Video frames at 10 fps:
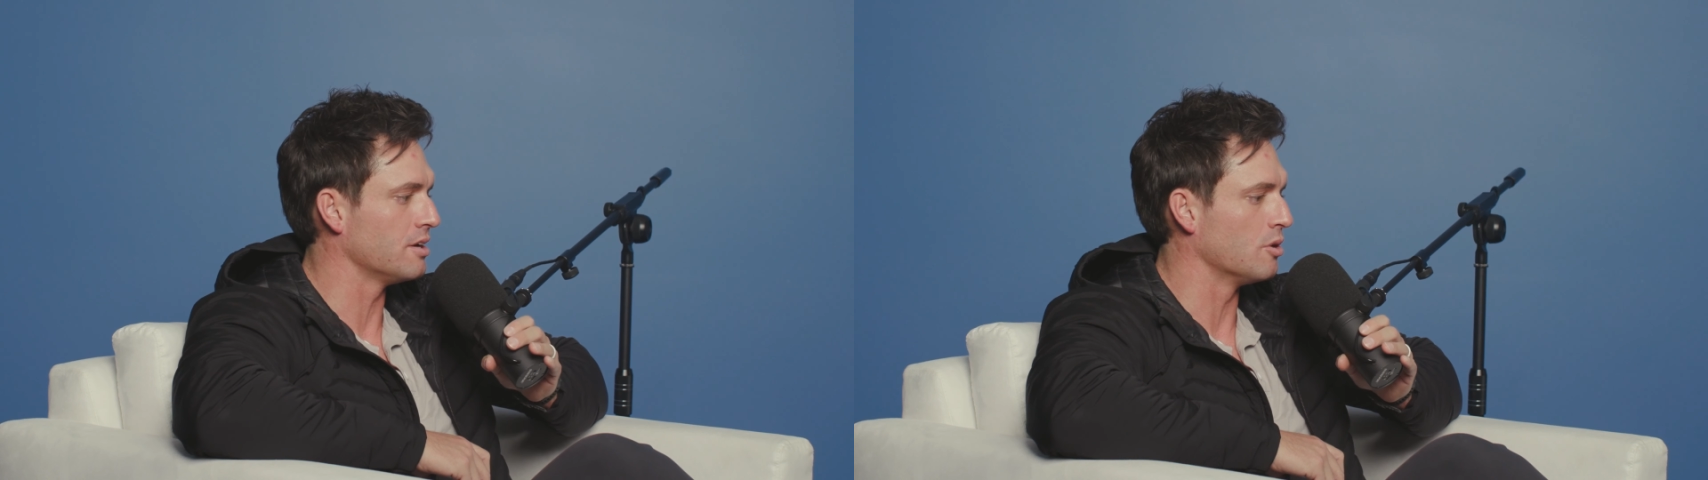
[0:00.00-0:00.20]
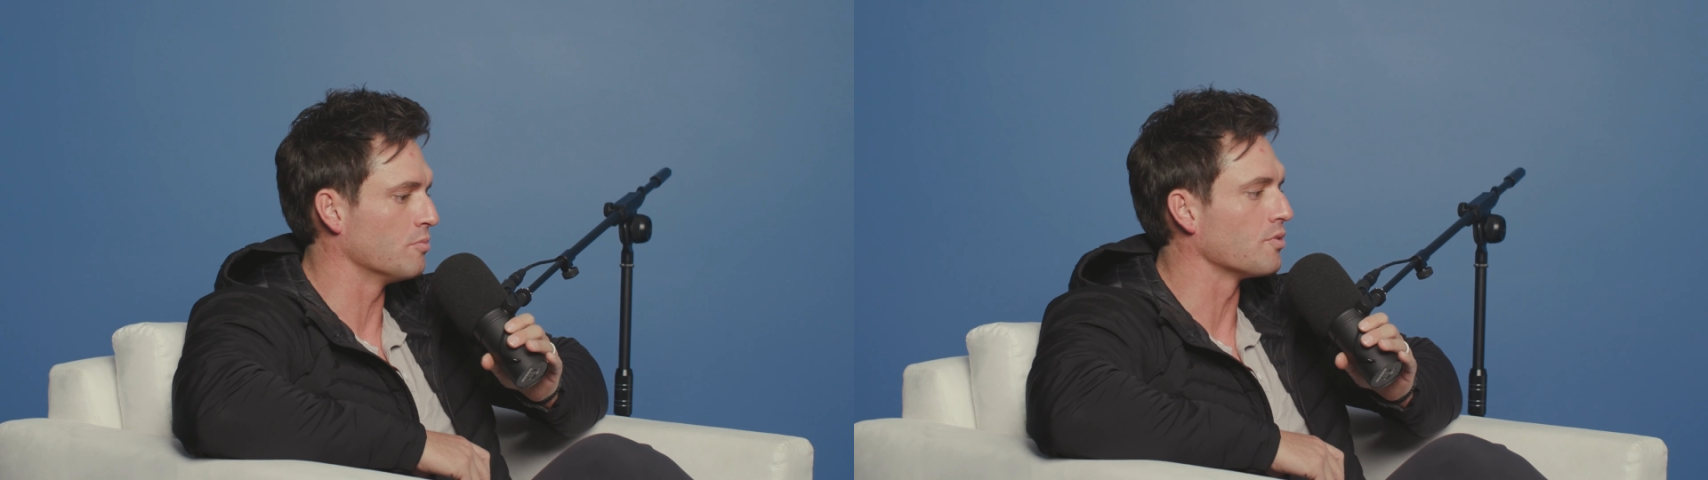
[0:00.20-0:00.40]

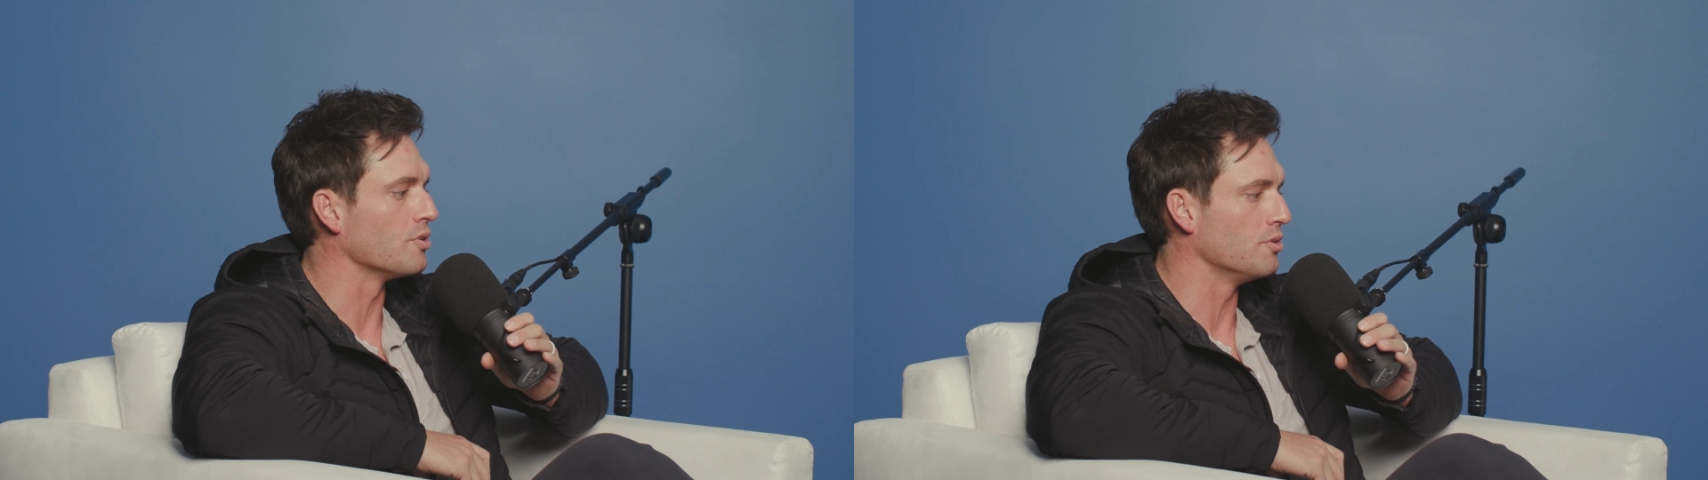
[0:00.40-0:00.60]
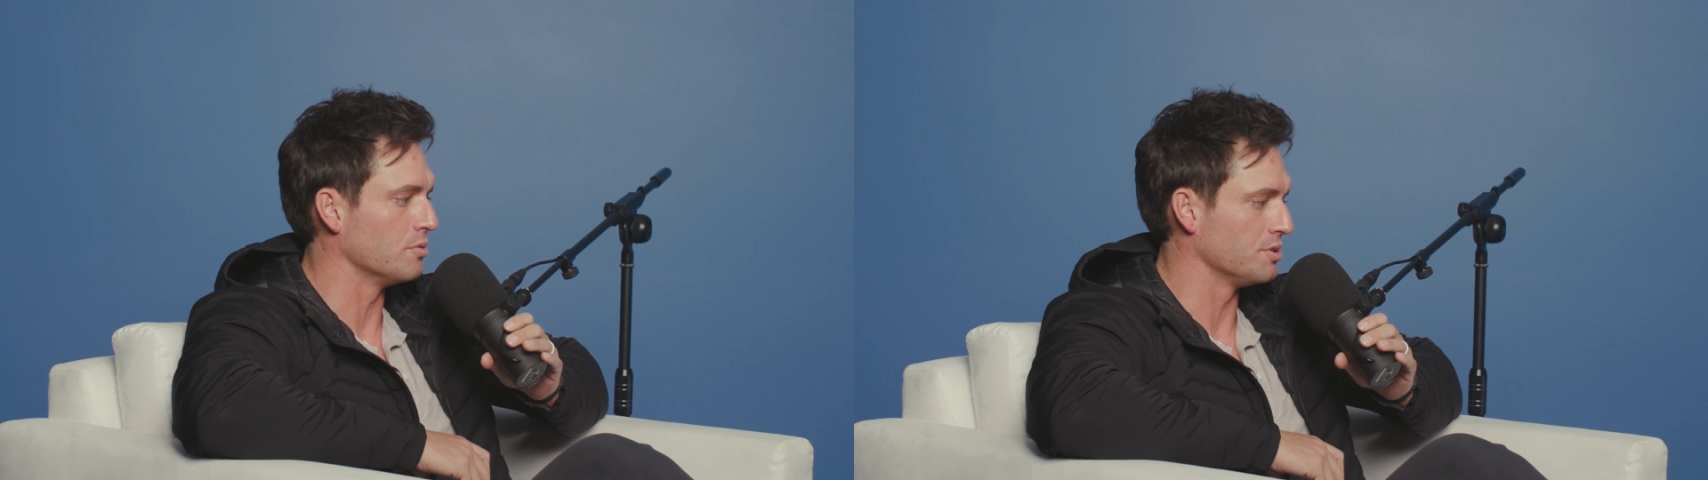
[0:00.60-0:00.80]
home for
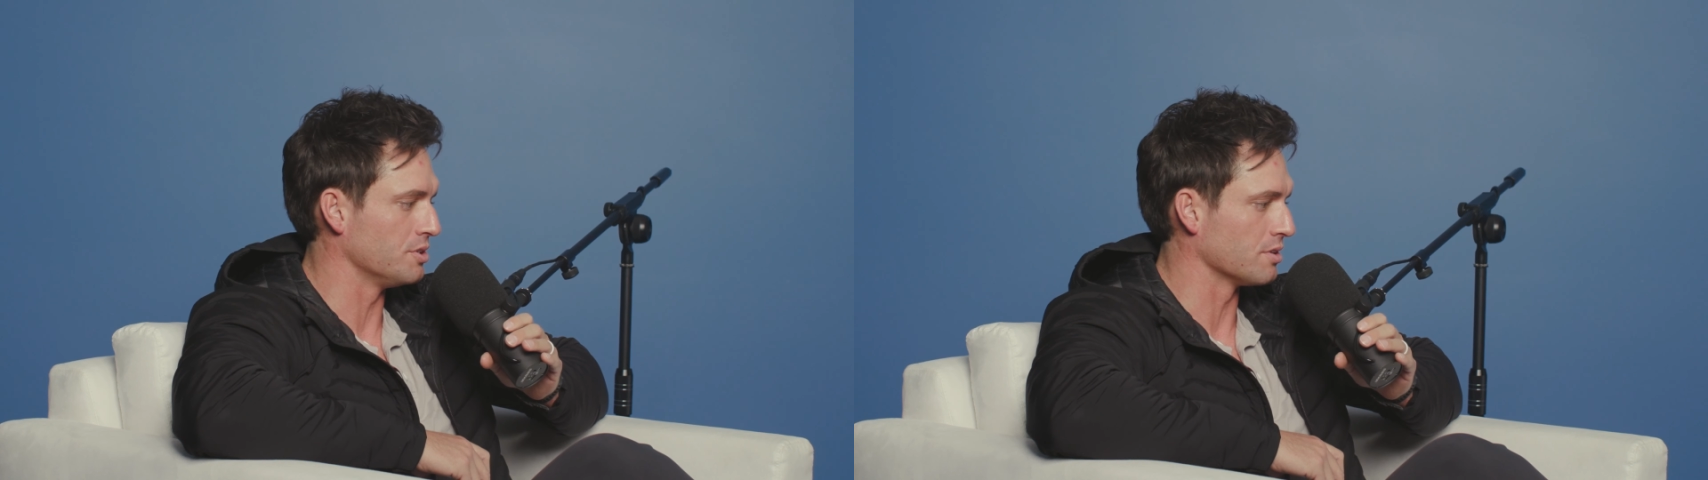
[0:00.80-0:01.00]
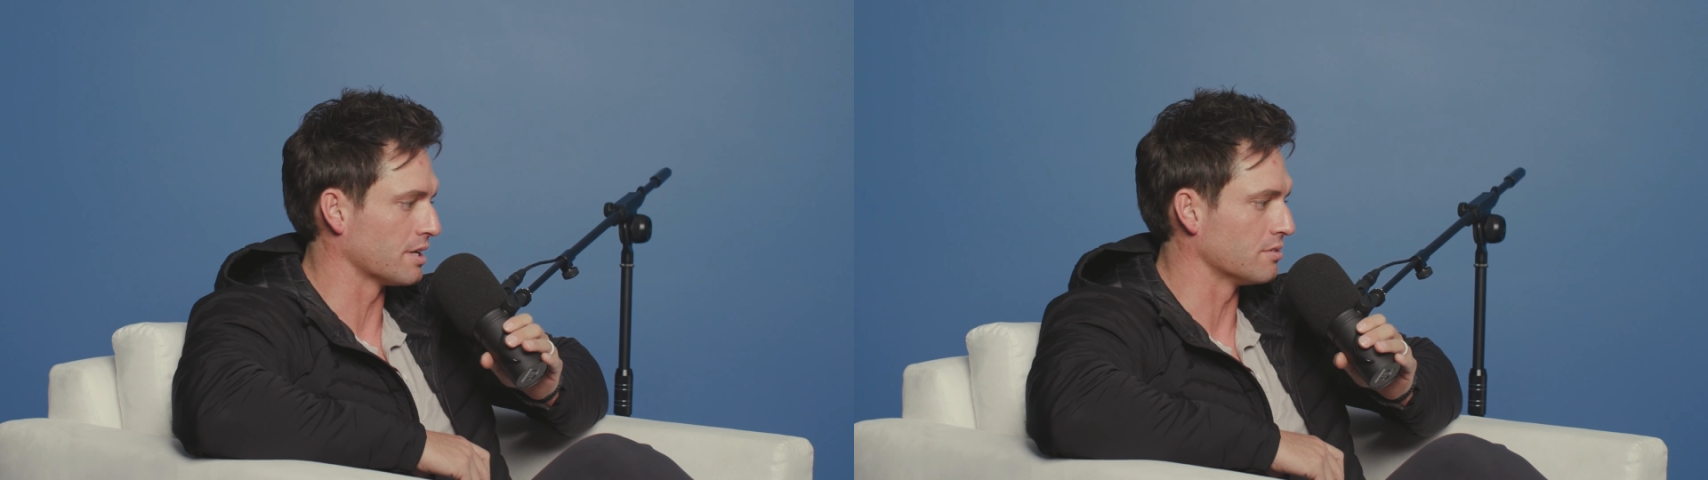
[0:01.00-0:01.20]
you when
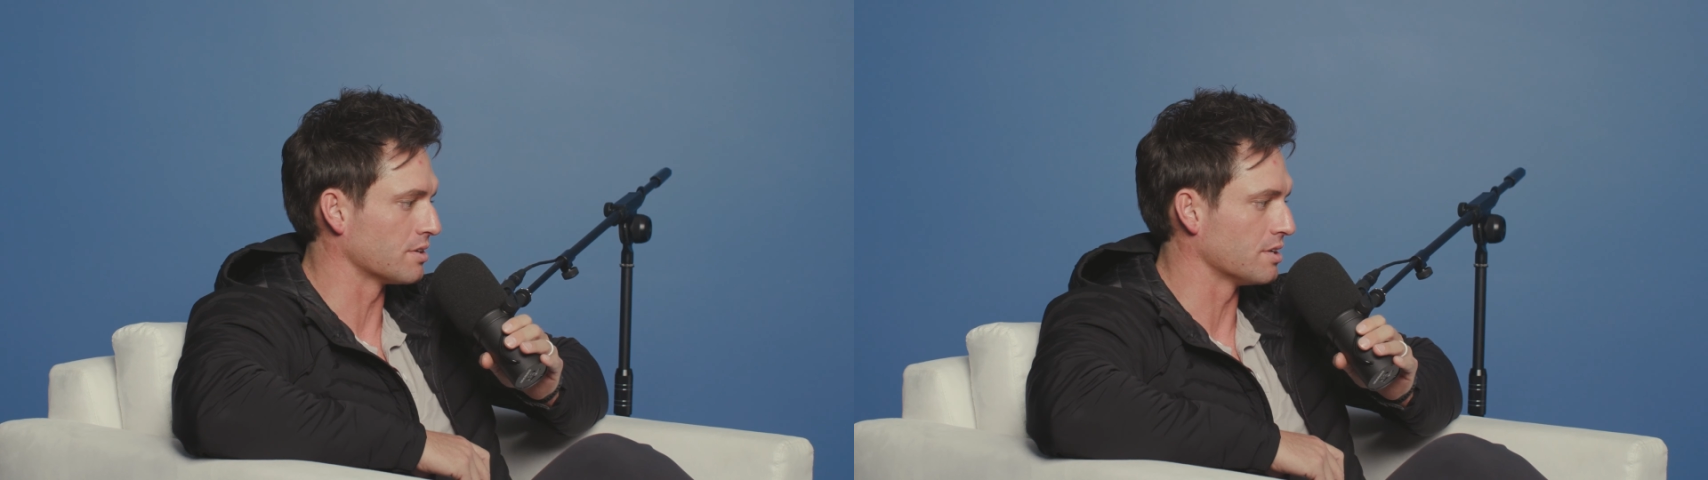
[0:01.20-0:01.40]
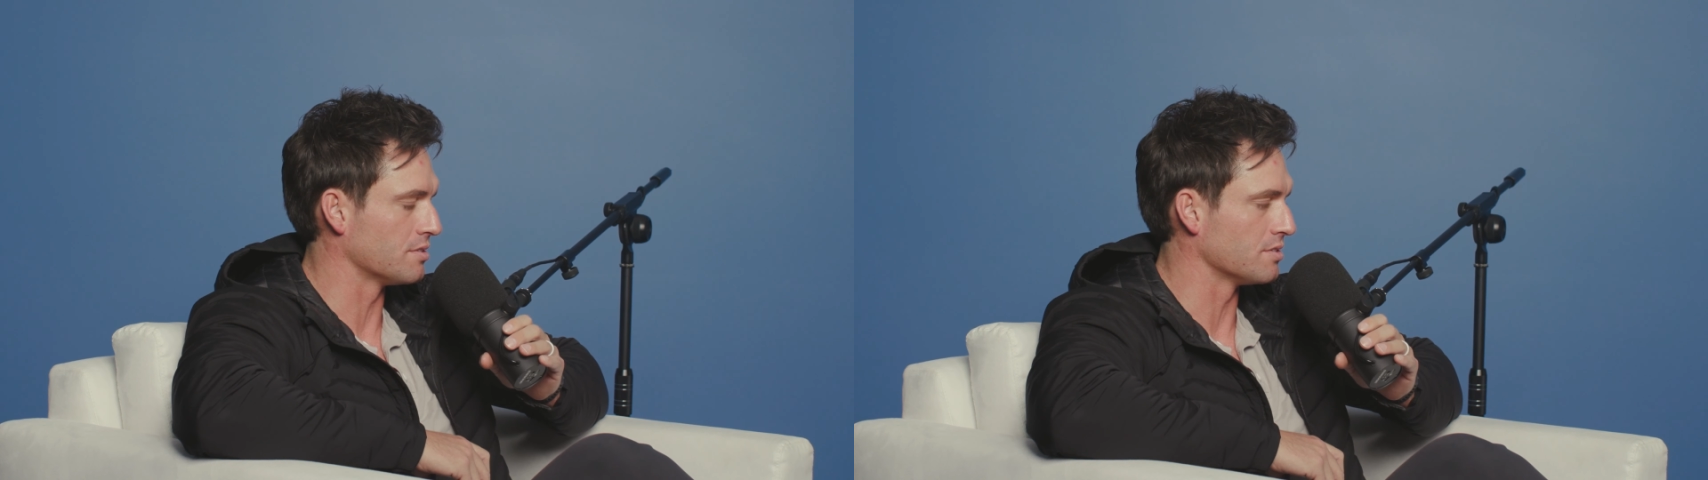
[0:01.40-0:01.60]
you're like
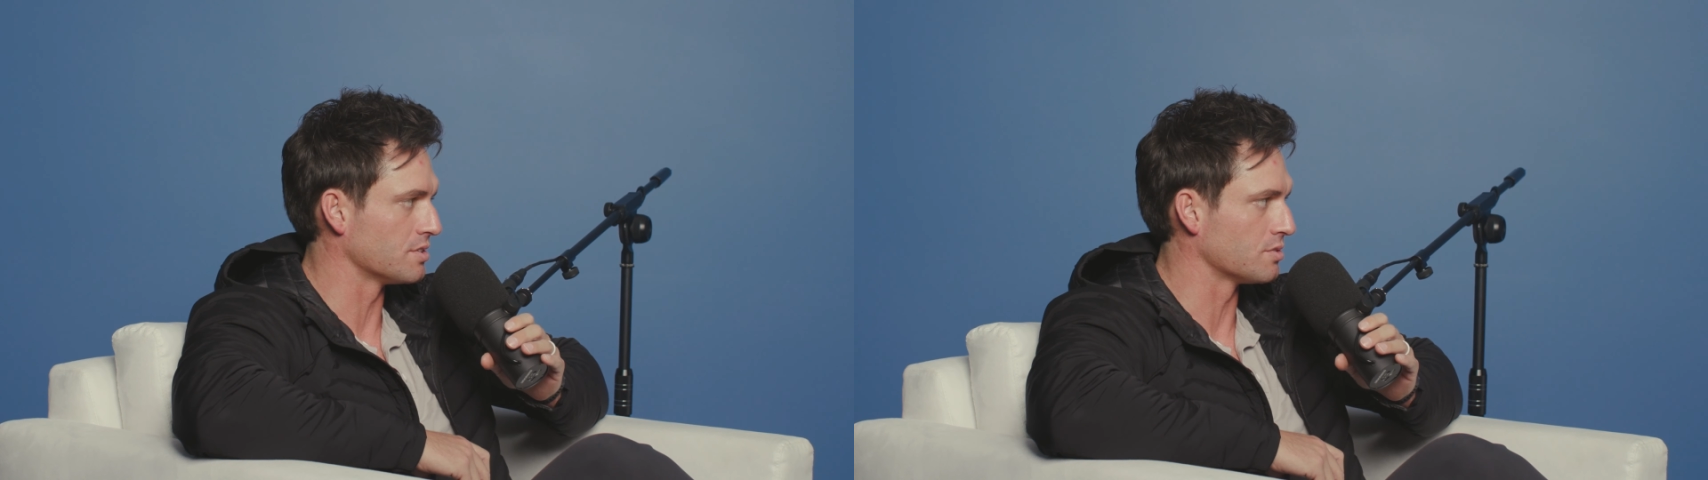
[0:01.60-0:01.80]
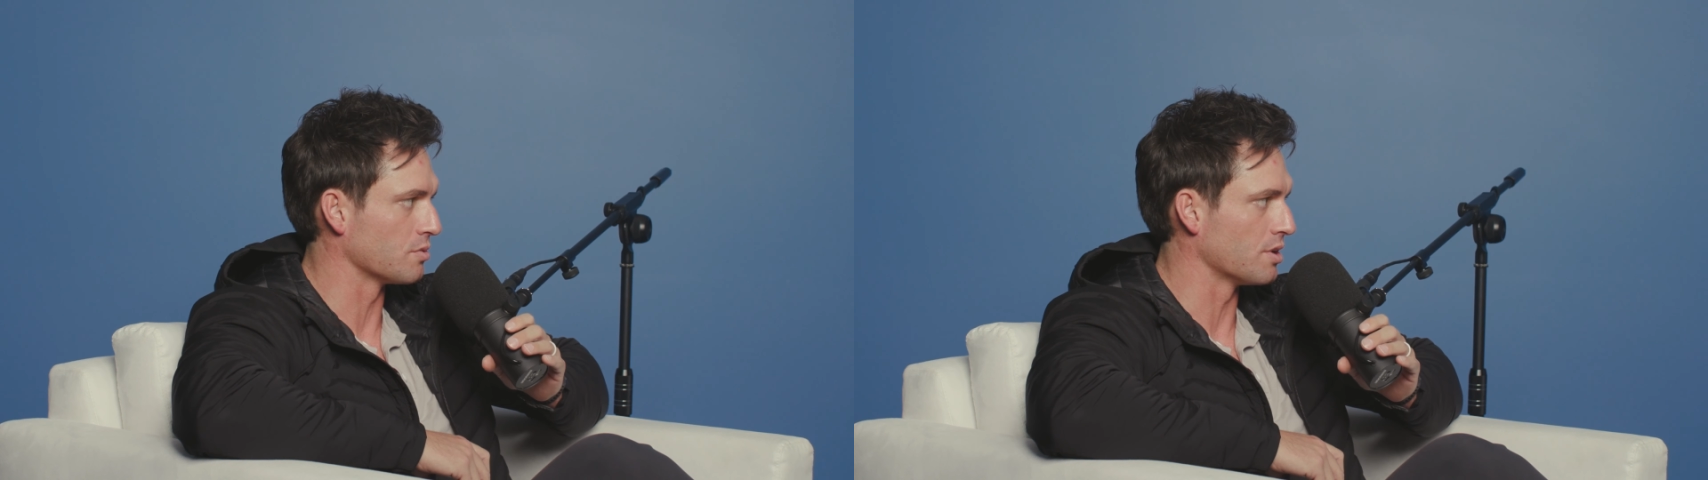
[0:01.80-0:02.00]
looking at this
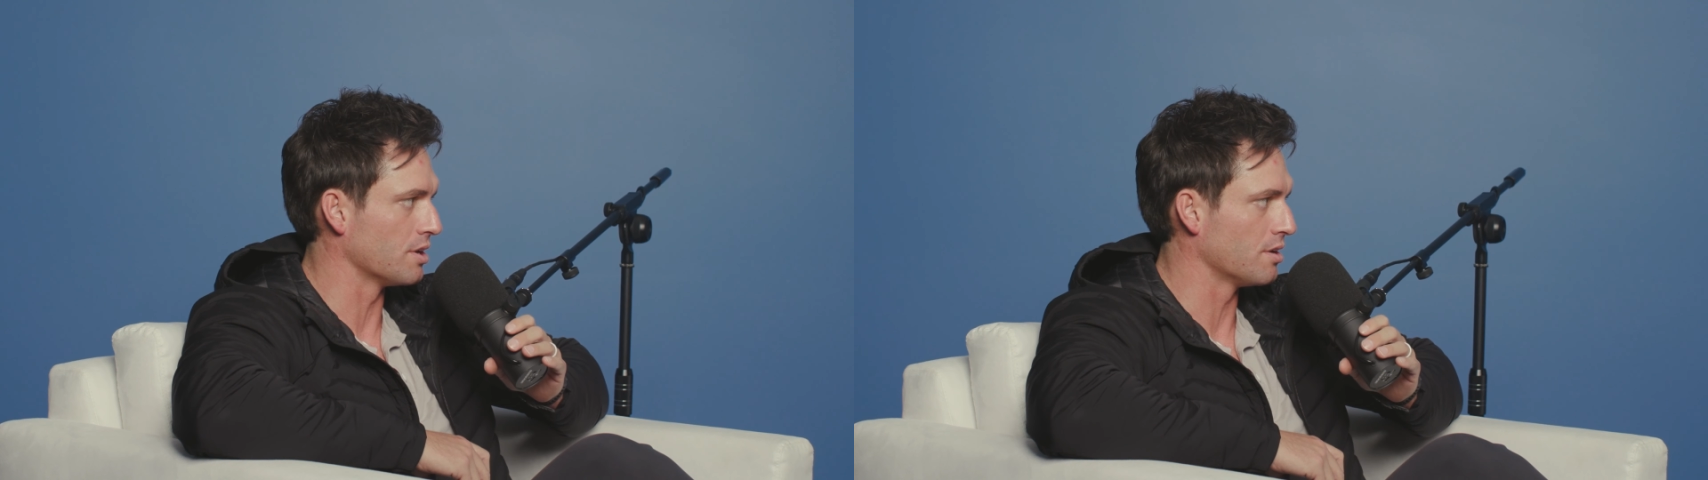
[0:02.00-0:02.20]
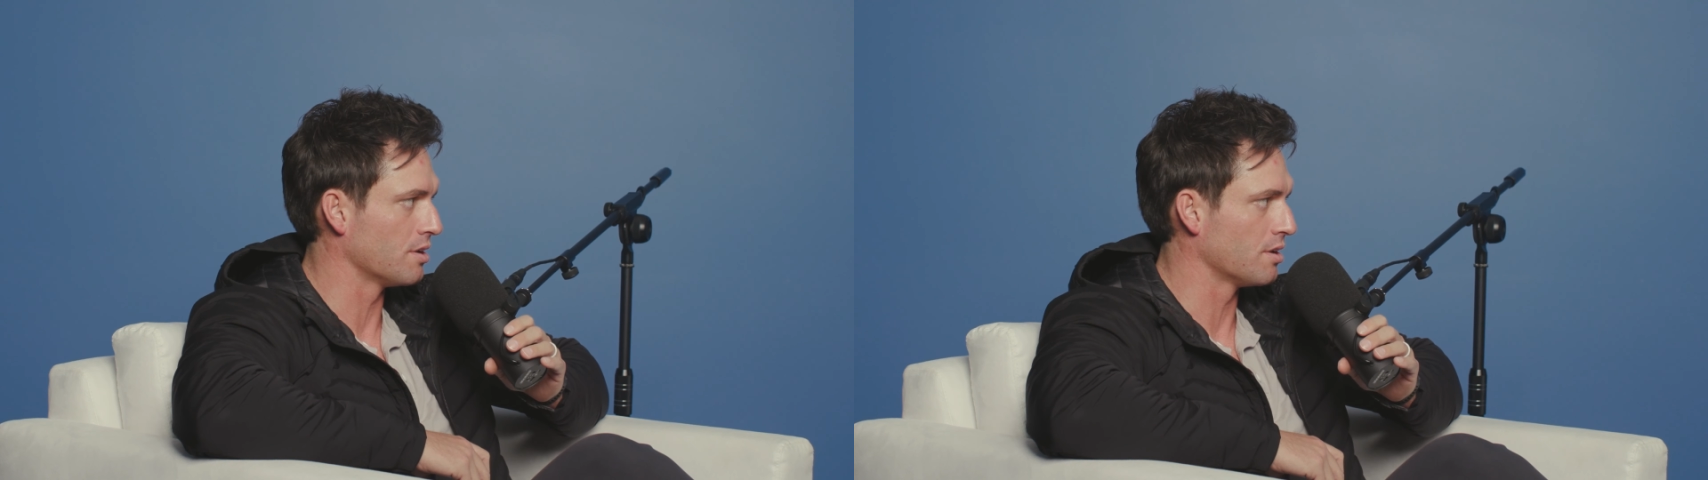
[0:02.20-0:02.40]
story?